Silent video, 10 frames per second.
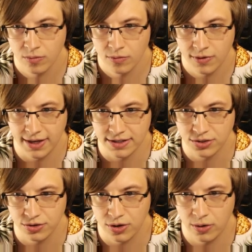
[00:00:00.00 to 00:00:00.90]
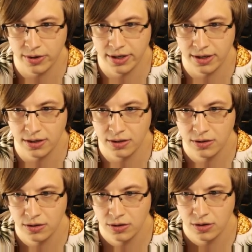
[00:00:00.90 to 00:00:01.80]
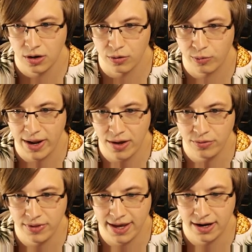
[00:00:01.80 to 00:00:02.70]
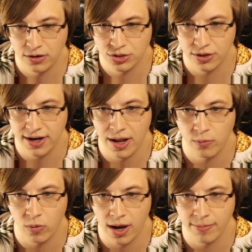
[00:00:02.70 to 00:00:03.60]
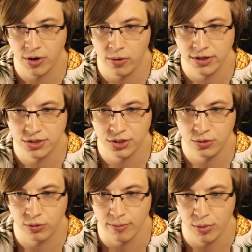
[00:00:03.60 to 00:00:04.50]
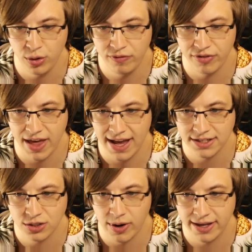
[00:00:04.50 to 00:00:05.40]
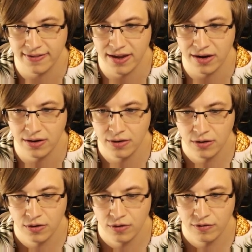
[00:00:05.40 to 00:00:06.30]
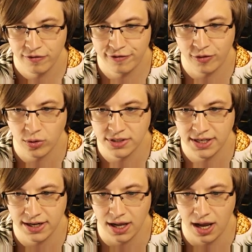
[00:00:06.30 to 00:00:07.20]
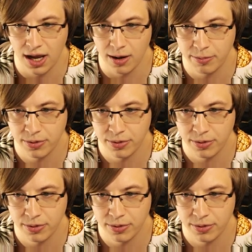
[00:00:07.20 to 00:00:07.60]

Yeah, so you're going around there. So then I, I'm going to remove that so I can then force it up.